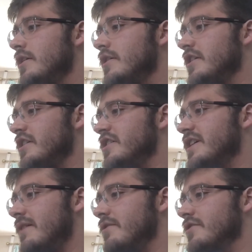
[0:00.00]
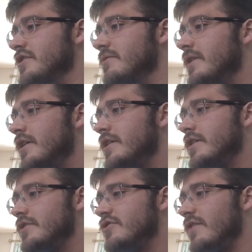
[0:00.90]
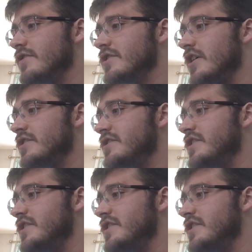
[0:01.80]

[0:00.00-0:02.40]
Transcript: okay, let's carry on. So, Trevor's Night